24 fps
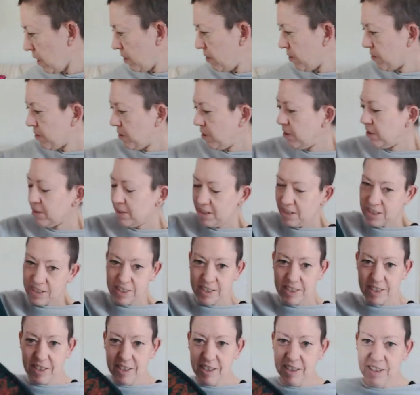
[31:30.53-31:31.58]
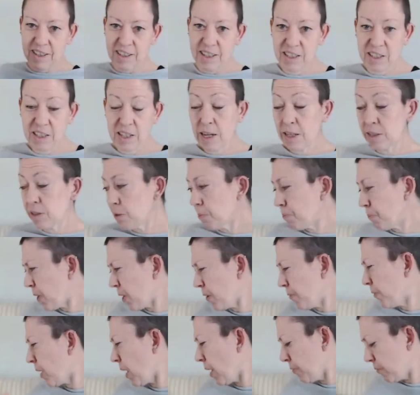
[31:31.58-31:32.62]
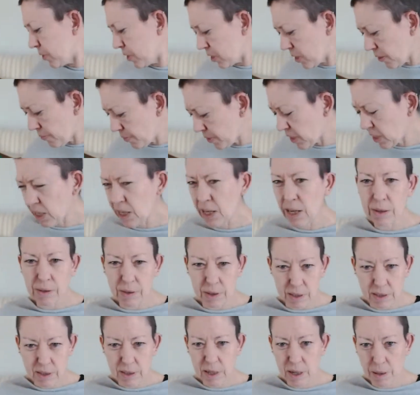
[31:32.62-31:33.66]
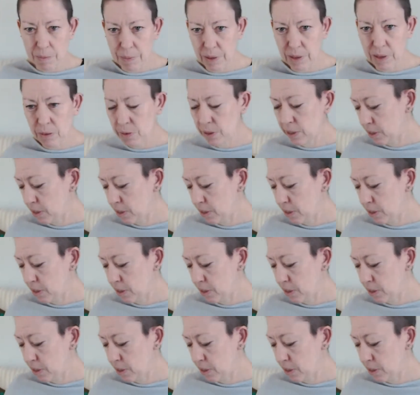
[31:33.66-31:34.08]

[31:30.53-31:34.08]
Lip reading: Oh, God, this guy. Yes, but if I average everything out, it's a couple of